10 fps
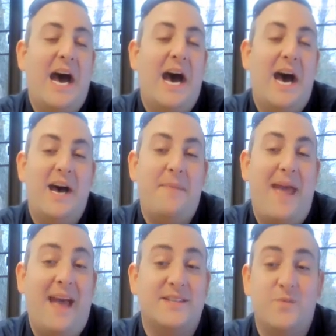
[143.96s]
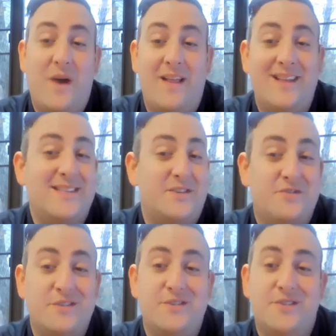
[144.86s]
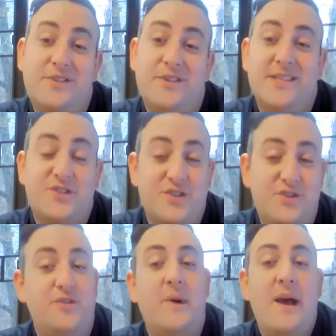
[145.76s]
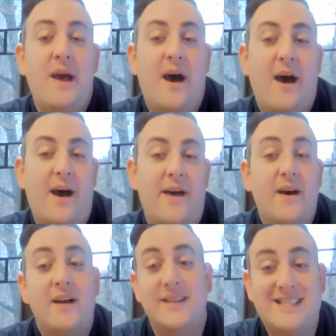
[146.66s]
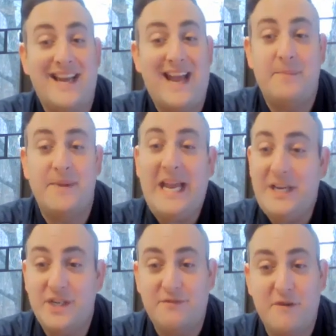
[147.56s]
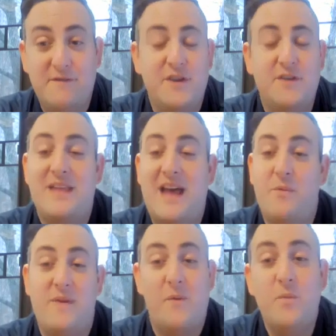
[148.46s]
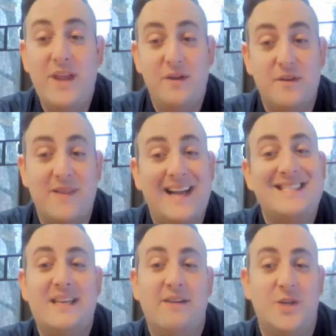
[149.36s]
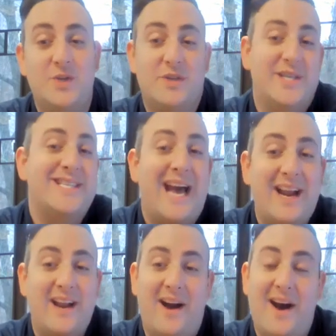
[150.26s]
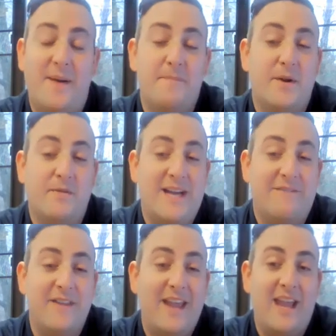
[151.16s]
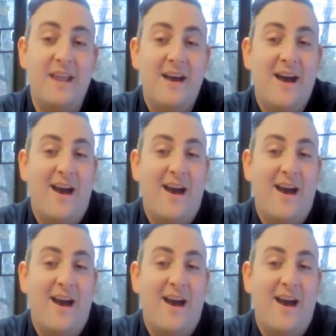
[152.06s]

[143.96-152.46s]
as well as introduce students to the holistic application review that we utilize here at Georgia Tech, but definitely